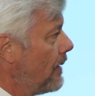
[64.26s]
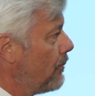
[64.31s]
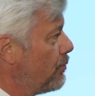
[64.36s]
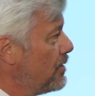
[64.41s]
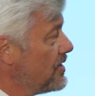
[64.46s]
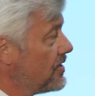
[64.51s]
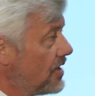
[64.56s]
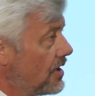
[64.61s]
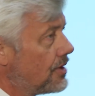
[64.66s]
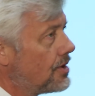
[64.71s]

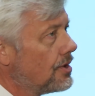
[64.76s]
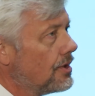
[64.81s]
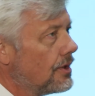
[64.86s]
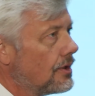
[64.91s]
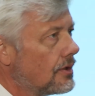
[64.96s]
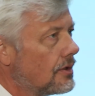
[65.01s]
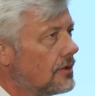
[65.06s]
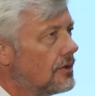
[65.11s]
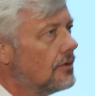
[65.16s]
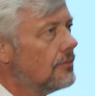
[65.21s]

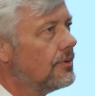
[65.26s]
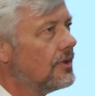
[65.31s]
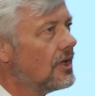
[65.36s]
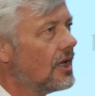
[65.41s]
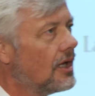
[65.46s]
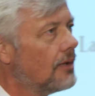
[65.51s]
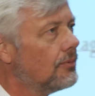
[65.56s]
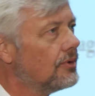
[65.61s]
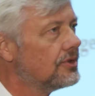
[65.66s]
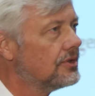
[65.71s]
positioned to be
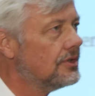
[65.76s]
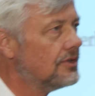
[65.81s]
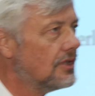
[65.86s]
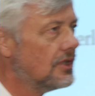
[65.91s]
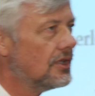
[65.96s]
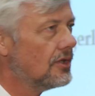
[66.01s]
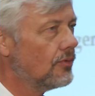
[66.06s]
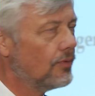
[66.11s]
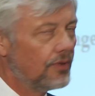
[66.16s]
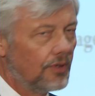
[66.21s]
able to
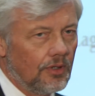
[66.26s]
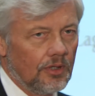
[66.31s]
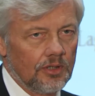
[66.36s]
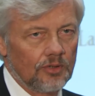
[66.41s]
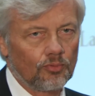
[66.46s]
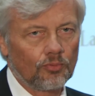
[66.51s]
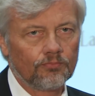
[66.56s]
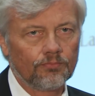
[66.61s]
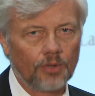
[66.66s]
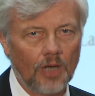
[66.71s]
deal with these
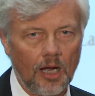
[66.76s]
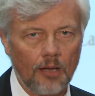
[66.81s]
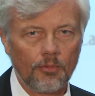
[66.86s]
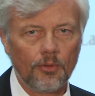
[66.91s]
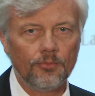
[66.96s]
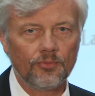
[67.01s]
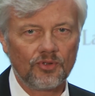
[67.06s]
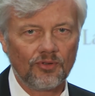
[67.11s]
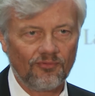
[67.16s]
problems